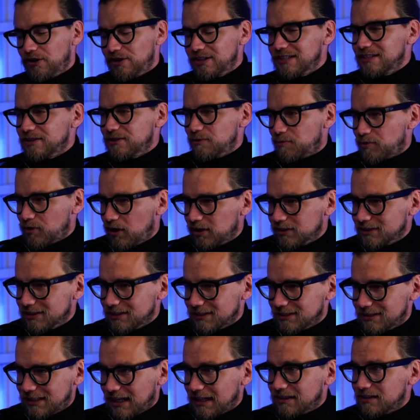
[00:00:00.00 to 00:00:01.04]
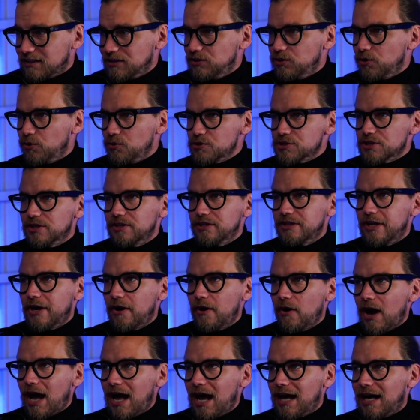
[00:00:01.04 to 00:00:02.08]
in the process that Notion
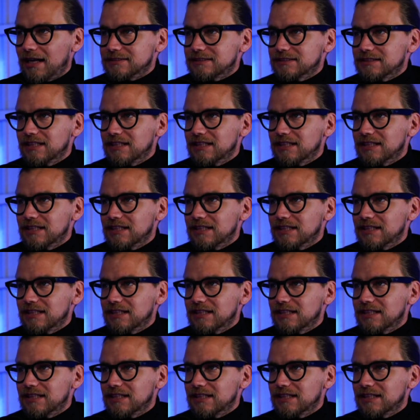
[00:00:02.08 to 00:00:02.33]
now has